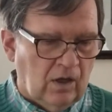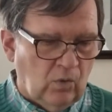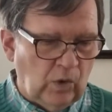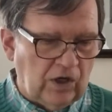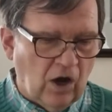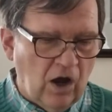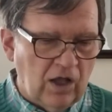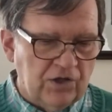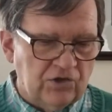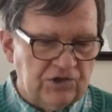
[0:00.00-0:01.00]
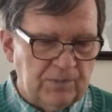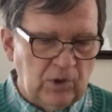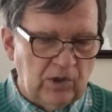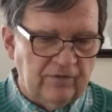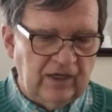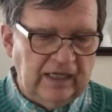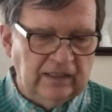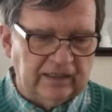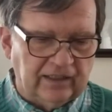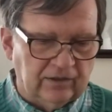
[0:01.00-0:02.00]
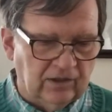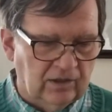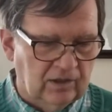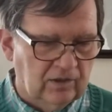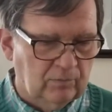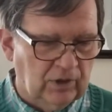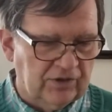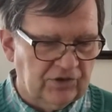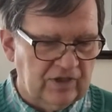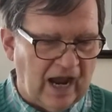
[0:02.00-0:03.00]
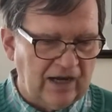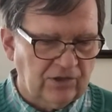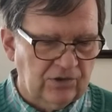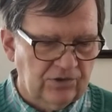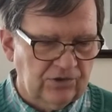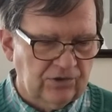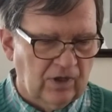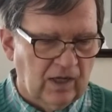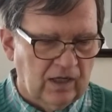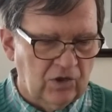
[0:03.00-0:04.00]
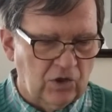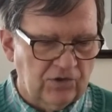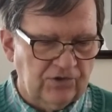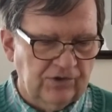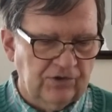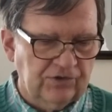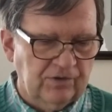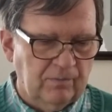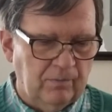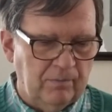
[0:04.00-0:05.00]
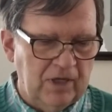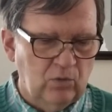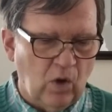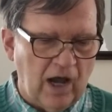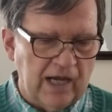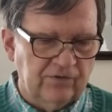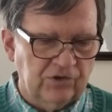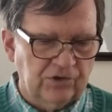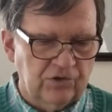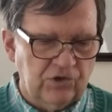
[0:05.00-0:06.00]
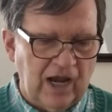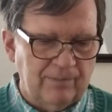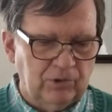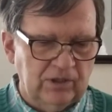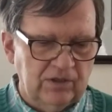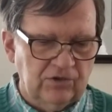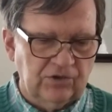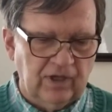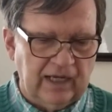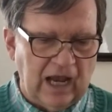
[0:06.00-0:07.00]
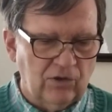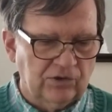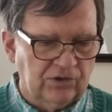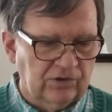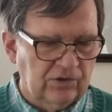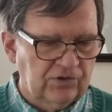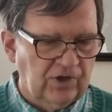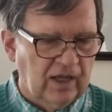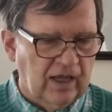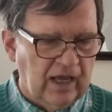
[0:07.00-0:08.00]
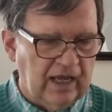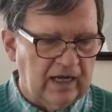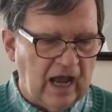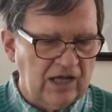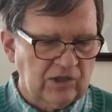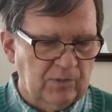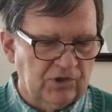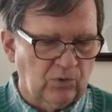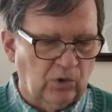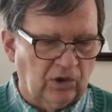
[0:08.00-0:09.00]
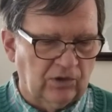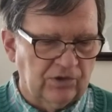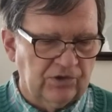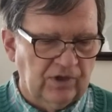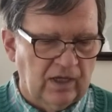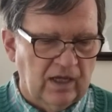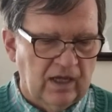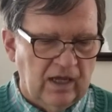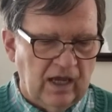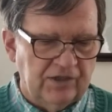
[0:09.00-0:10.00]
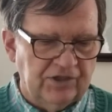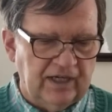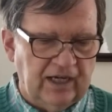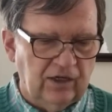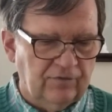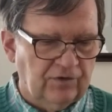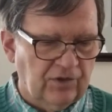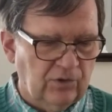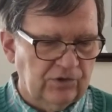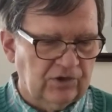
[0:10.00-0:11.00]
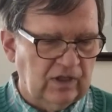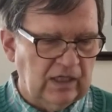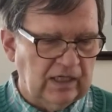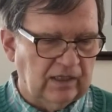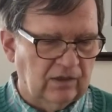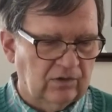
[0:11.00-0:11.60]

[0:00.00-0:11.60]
We call on your spirit of healing. Bless doctors, nurses, midwives, chaplains, counselors, and hospice workers as they care for those in need.